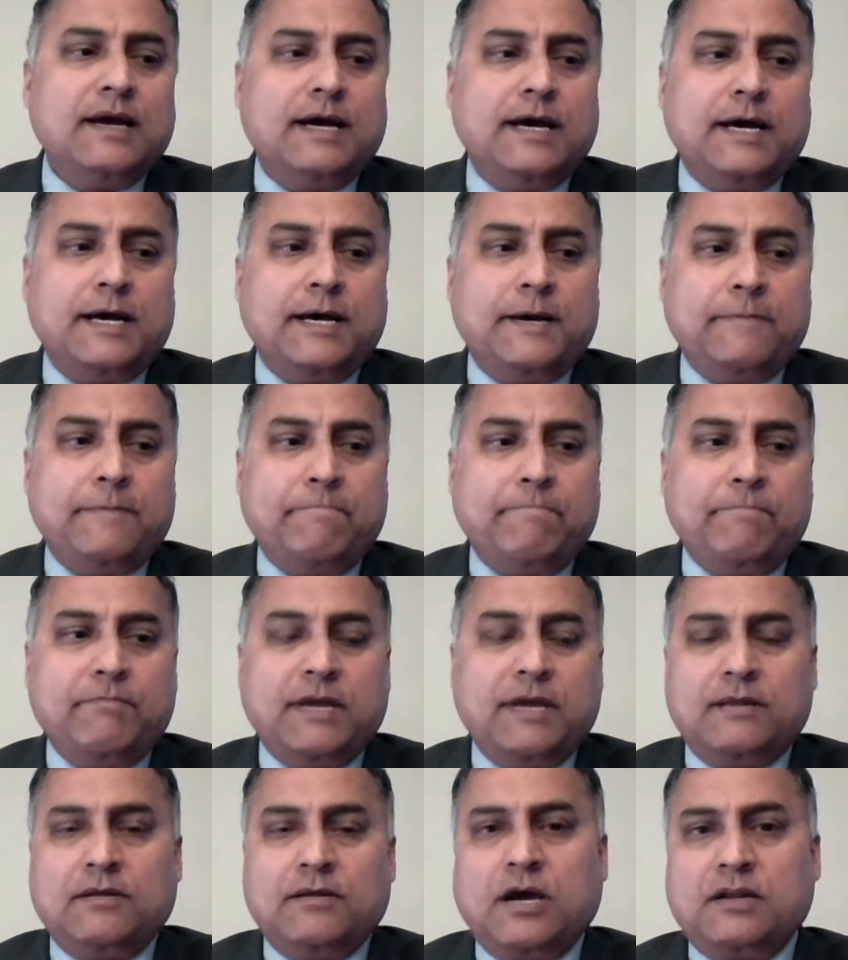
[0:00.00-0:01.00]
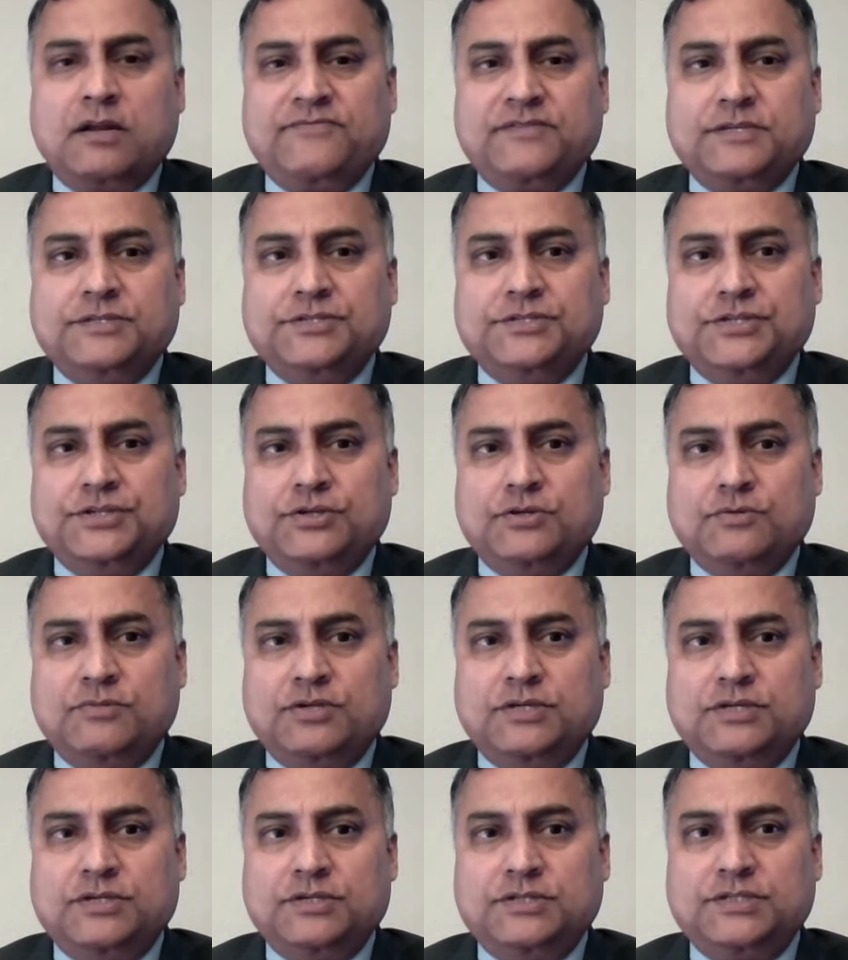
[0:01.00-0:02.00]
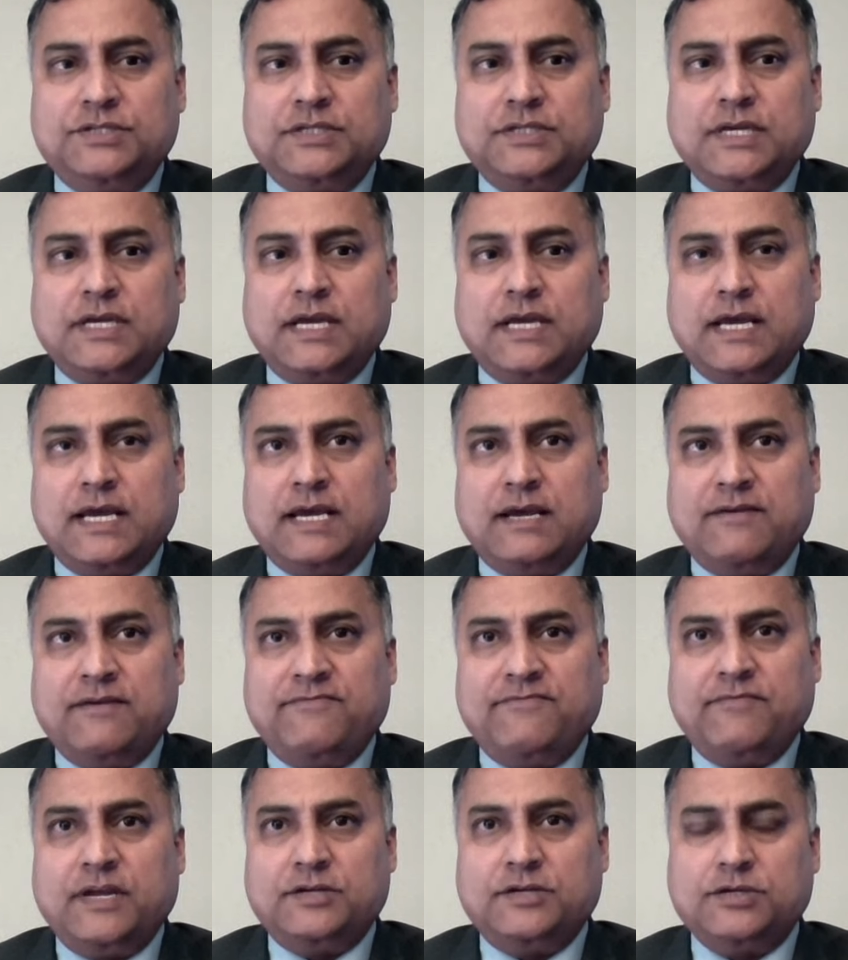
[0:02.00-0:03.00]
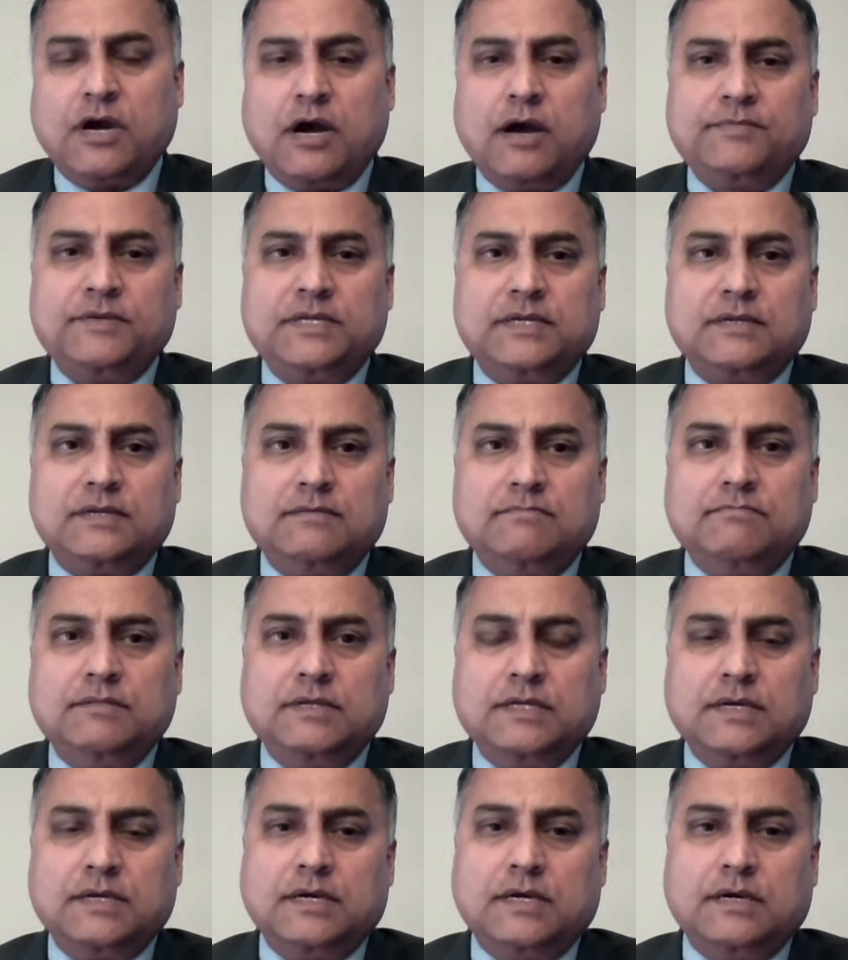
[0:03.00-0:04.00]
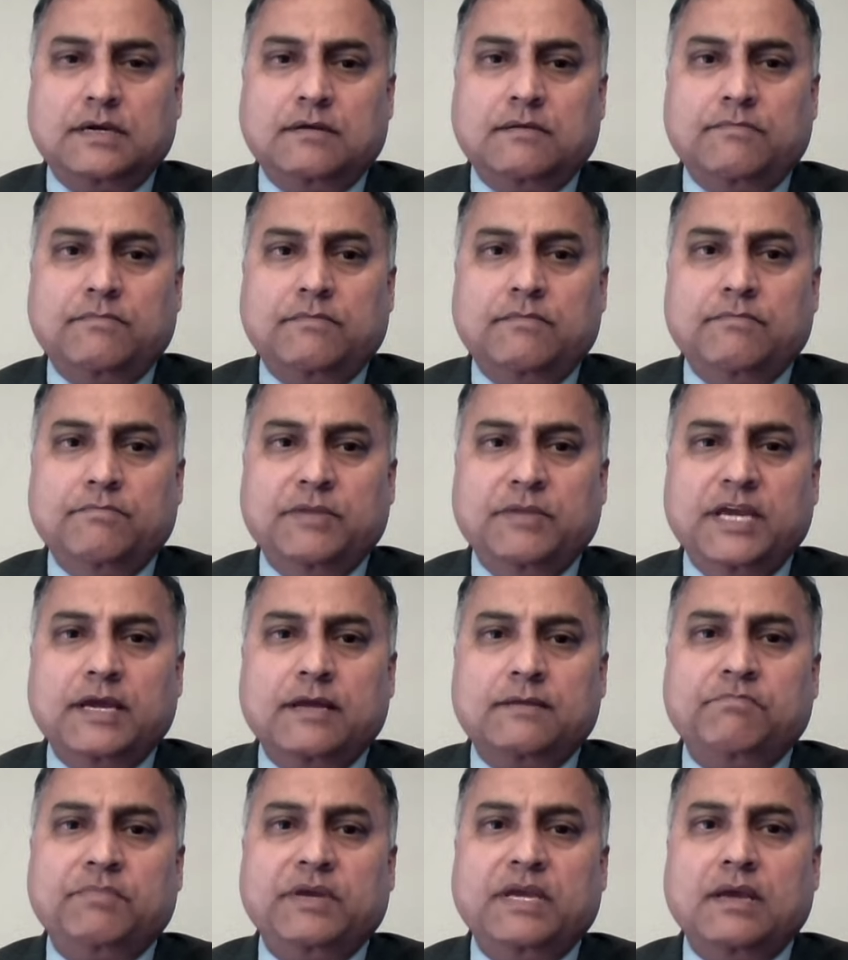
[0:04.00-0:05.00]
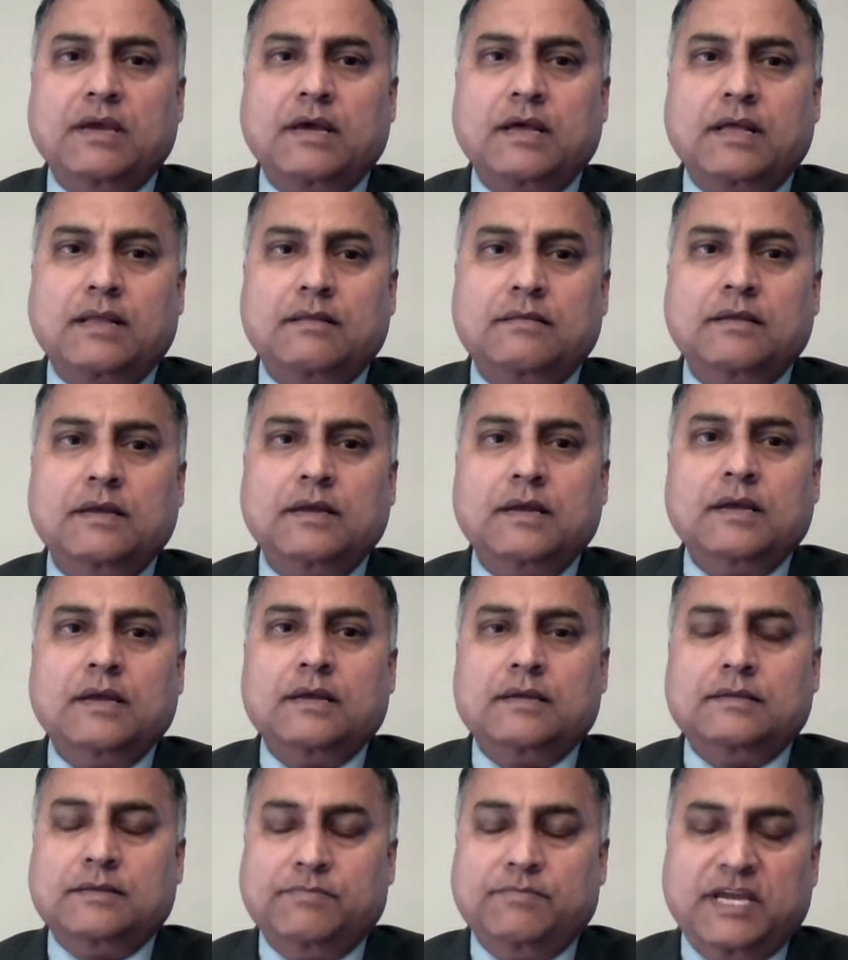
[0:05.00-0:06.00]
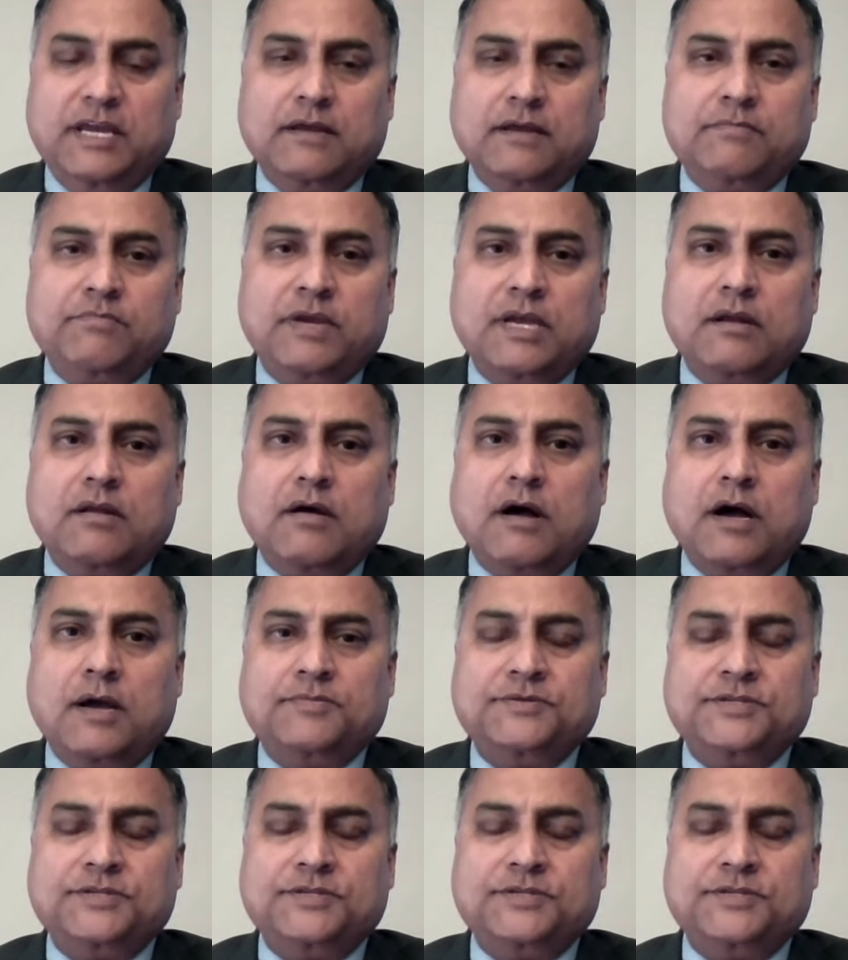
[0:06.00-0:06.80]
And a lot of consumers have adopted BNPL, the BNPL